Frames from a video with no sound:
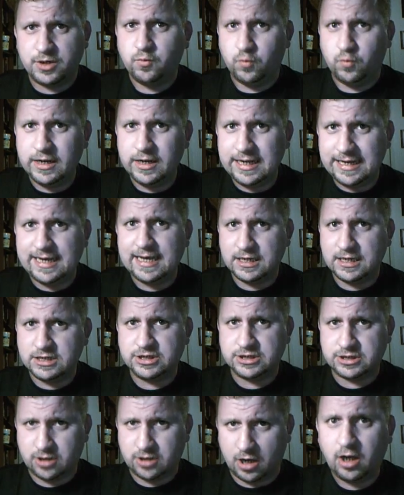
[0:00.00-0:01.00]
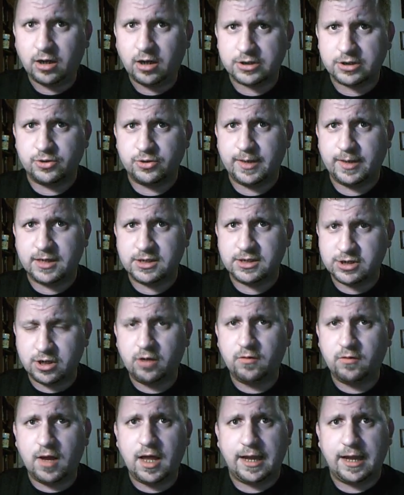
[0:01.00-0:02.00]
You really can just talk to me. It's
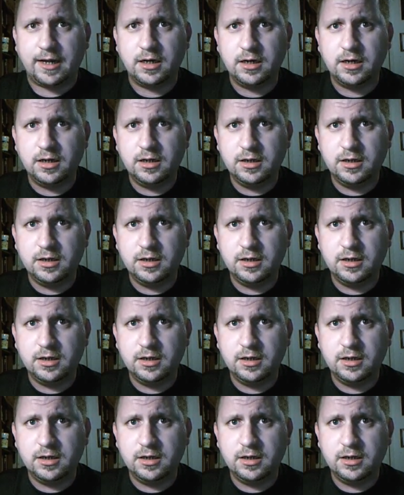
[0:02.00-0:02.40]
all right.